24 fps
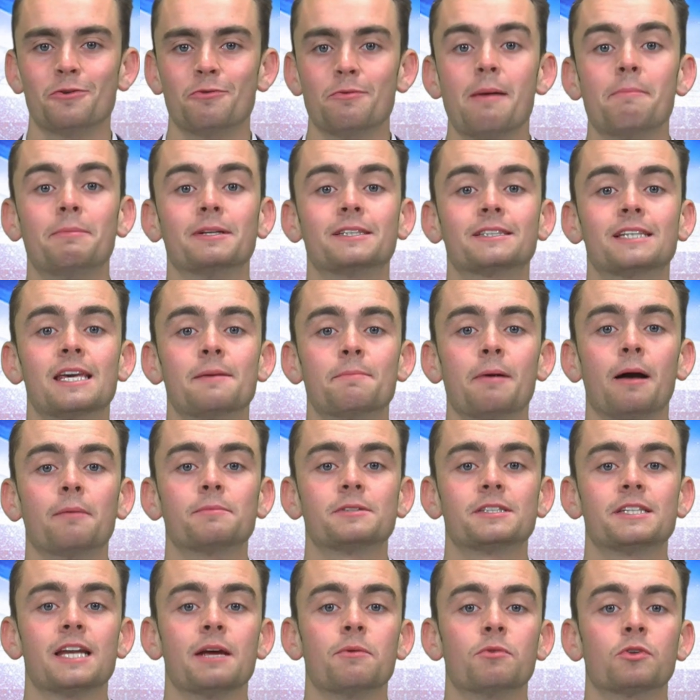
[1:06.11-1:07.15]
Remember to keep up
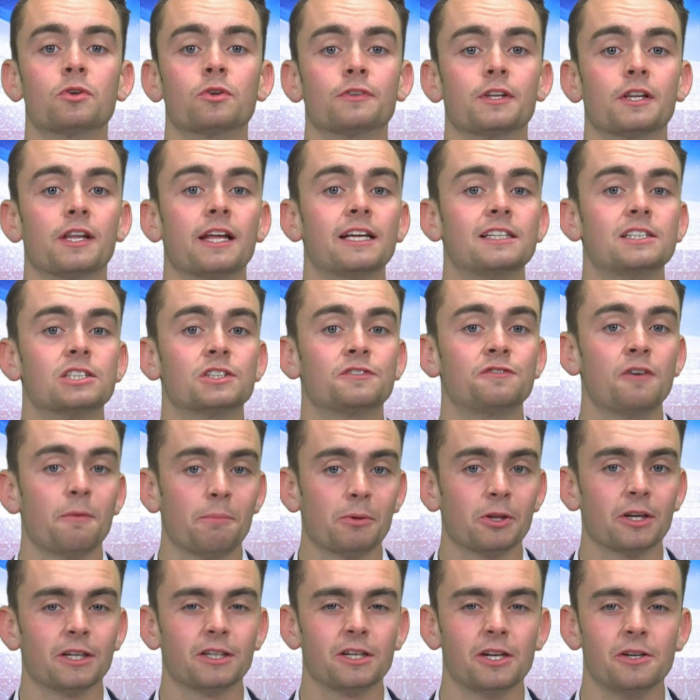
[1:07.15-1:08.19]
to date with all the latest
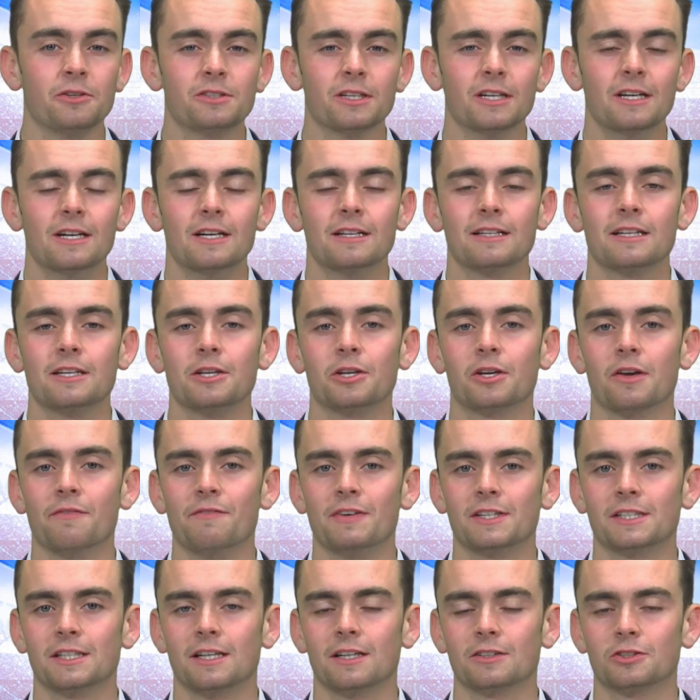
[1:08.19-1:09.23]
footballing news, then you can
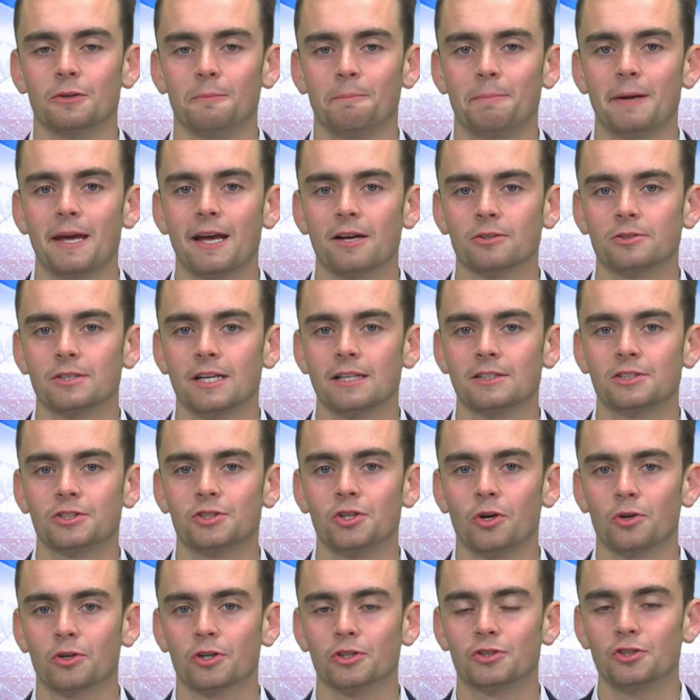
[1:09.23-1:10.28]
visit us on
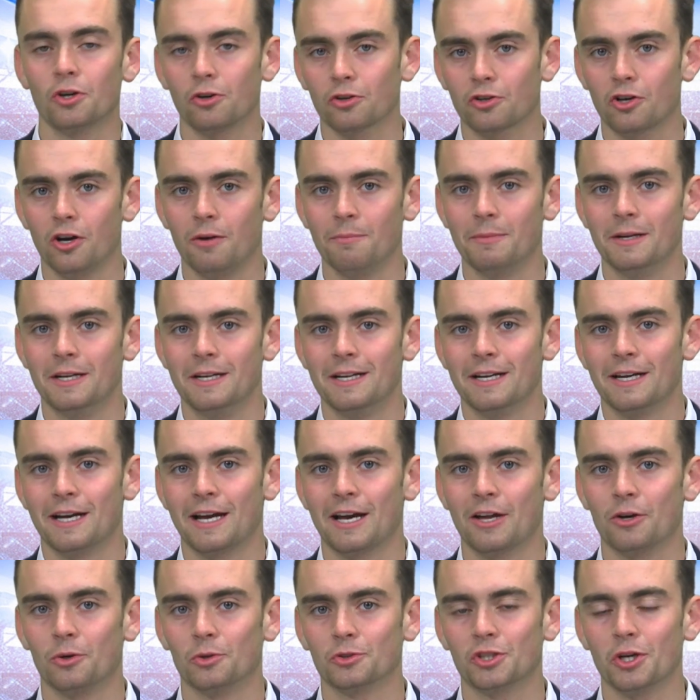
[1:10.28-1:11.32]
plzsoccer.com
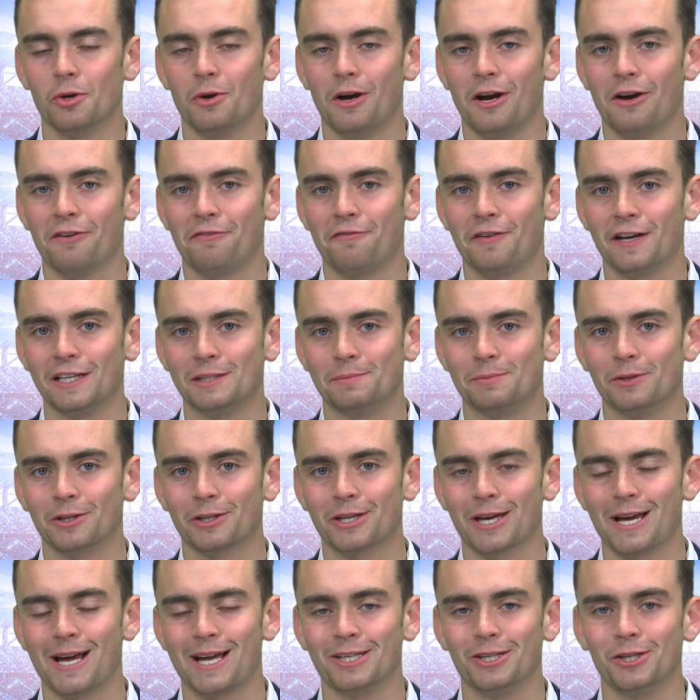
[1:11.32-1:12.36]
and also our
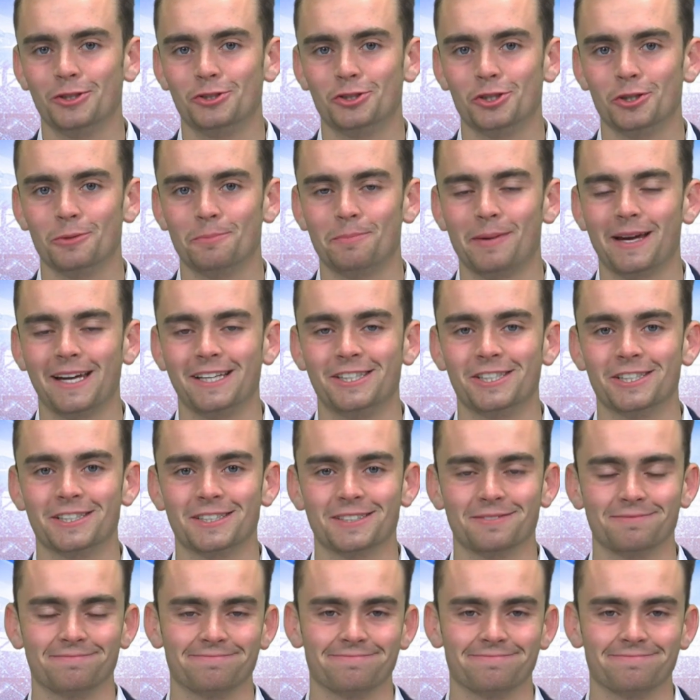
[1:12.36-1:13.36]
Facebook and YouTube pages.